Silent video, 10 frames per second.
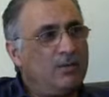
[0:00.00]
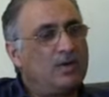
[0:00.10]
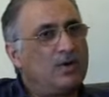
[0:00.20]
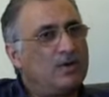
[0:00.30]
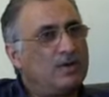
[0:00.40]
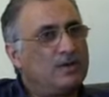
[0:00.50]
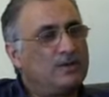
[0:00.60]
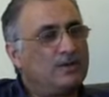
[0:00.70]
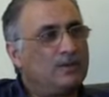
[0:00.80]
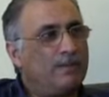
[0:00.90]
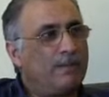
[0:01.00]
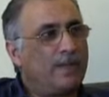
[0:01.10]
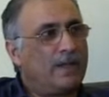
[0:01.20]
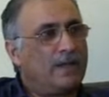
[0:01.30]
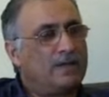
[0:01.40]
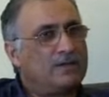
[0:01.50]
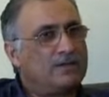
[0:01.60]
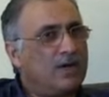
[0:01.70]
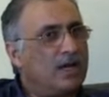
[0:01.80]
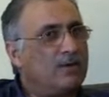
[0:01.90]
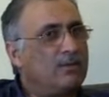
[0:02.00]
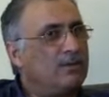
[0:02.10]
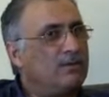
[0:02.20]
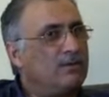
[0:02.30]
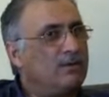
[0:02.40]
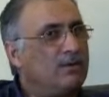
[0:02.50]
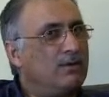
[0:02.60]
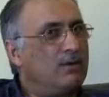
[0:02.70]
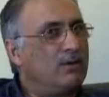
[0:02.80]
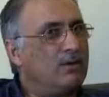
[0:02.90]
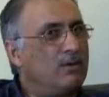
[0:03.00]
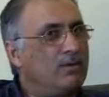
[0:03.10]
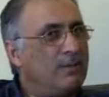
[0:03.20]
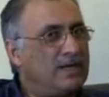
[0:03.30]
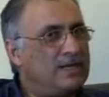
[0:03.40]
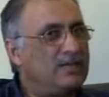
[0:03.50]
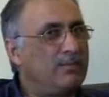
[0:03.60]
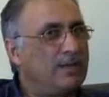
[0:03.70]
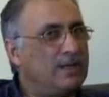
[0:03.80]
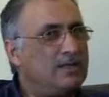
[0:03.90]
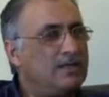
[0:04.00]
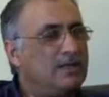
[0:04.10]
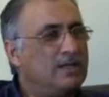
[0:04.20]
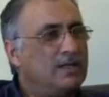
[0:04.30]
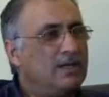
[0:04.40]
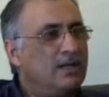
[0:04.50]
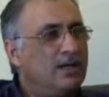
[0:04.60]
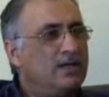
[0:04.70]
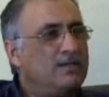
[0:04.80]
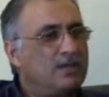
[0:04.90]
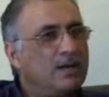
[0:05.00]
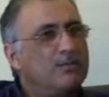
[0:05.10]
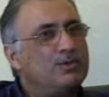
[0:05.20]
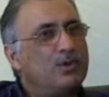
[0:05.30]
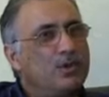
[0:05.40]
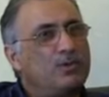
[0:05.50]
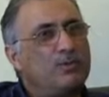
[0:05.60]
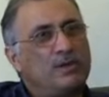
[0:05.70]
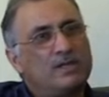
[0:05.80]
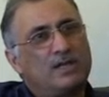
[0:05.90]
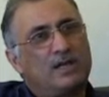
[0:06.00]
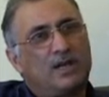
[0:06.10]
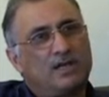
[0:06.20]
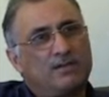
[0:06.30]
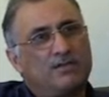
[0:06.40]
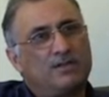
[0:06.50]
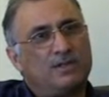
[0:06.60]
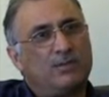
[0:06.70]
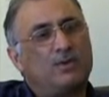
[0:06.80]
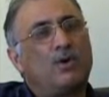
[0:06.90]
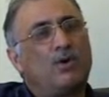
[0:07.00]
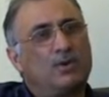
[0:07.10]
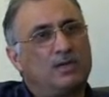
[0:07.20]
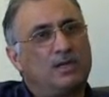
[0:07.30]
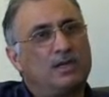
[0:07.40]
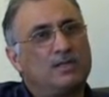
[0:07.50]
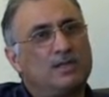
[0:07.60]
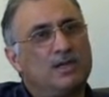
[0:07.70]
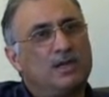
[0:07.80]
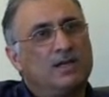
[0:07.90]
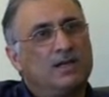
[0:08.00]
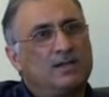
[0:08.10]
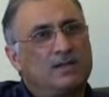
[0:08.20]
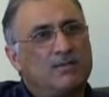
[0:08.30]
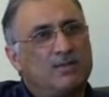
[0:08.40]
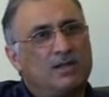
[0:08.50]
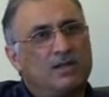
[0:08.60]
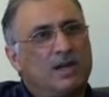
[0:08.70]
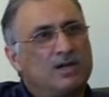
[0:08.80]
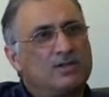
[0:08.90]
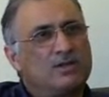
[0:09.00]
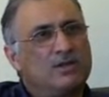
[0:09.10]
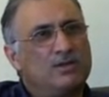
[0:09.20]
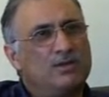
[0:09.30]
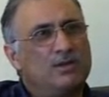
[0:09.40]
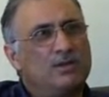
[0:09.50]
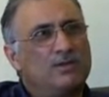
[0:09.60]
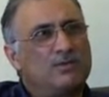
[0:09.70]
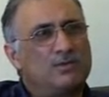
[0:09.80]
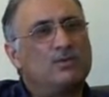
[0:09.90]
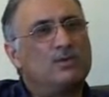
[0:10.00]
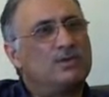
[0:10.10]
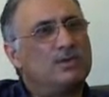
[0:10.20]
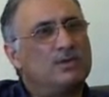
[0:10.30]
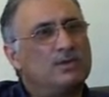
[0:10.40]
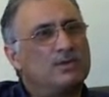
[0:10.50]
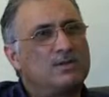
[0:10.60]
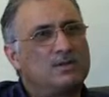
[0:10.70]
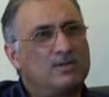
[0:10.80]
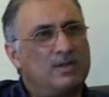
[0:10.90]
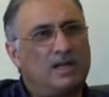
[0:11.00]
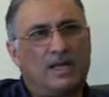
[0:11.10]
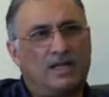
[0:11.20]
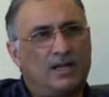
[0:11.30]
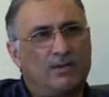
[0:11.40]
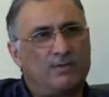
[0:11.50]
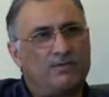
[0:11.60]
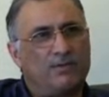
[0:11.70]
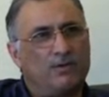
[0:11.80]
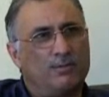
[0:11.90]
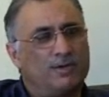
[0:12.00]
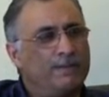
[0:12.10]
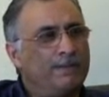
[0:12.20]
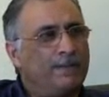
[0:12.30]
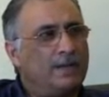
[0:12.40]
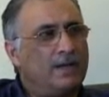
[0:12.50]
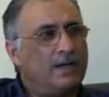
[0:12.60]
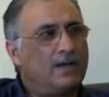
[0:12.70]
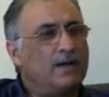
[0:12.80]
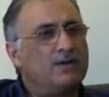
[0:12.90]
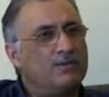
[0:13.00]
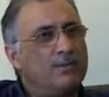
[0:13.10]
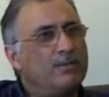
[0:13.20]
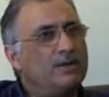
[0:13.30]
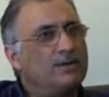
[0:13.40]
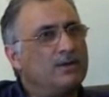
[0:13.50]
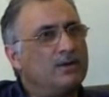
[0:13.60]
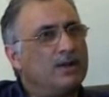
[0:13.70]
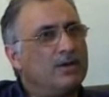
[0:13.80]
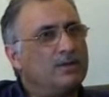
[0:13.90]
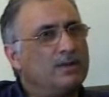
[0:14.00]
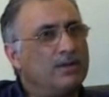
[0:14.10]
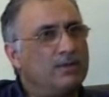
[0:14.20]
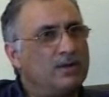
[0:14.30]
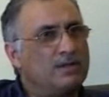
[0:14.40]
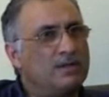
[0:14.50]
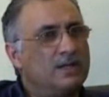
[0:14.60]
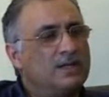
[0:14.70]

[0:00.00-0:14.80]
we'd gone into a strike with, or we'd participated in some joint political activity with all the kids. Something, the National Union of School Students or something like that was formed. I can't remember it all now, but there was